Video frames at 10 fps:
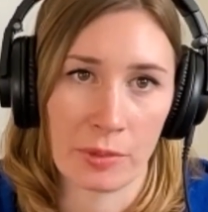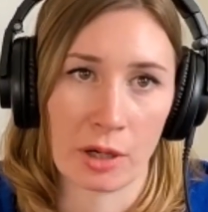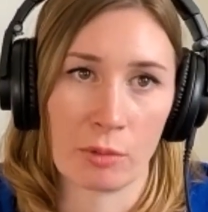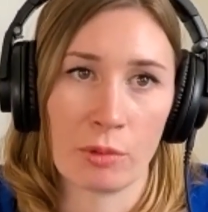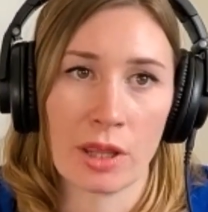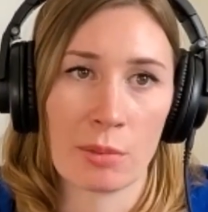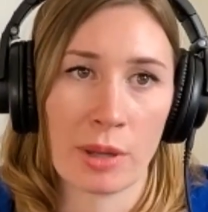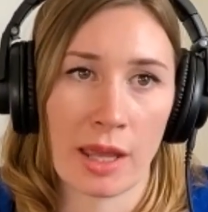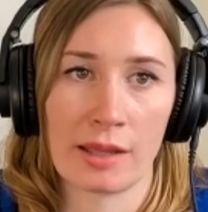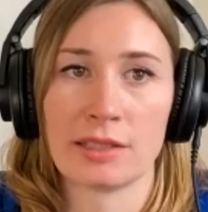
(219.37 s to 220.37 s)
They're really
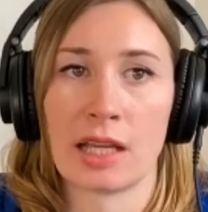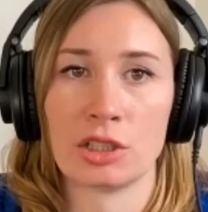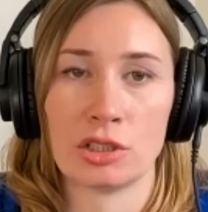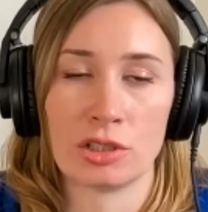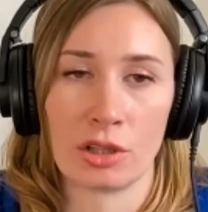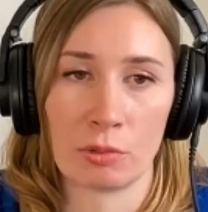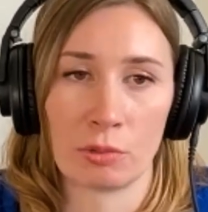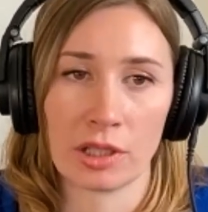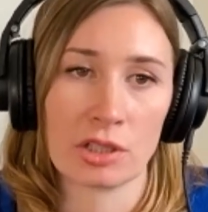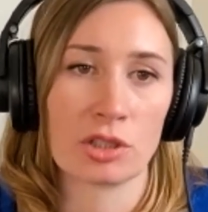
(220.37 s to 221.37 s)
paying attention to the
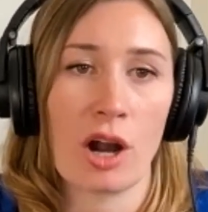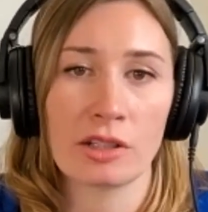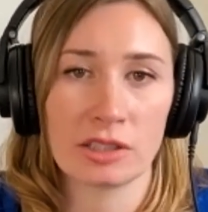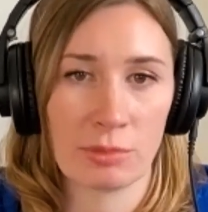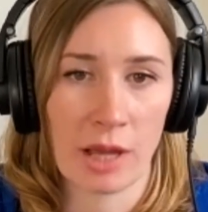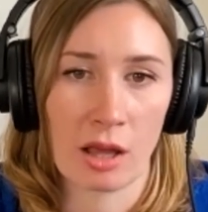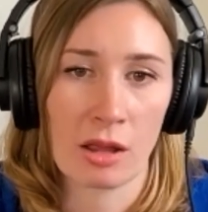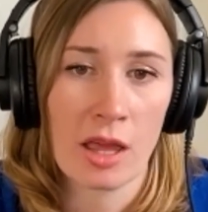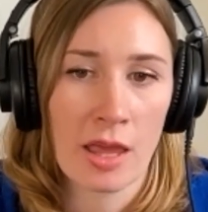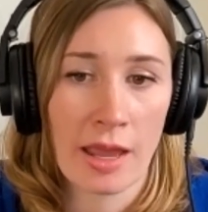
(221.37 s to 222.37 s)
really strong smell.